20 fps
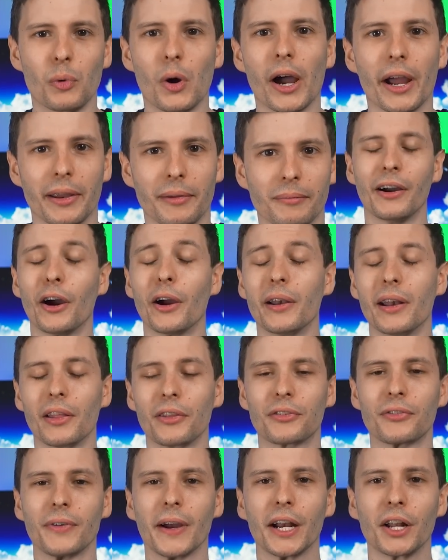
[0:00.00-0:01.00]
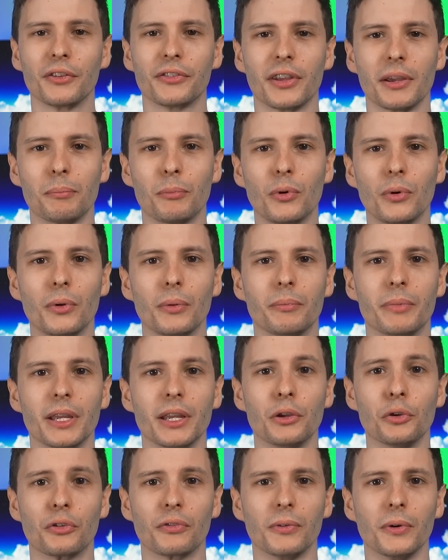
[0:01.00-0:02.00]
why. All right, now this final tip will be
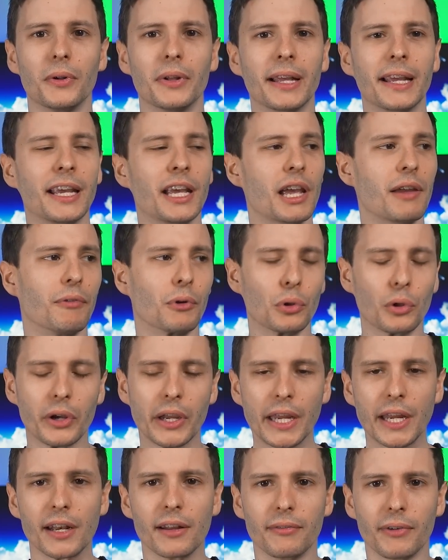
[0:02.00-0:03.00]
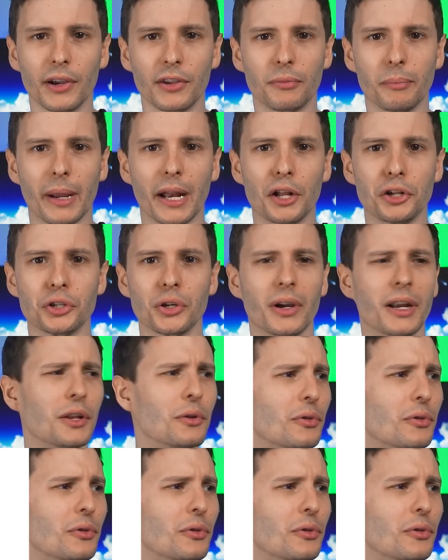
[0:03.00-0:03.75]
useful if you're looking in Device Manager and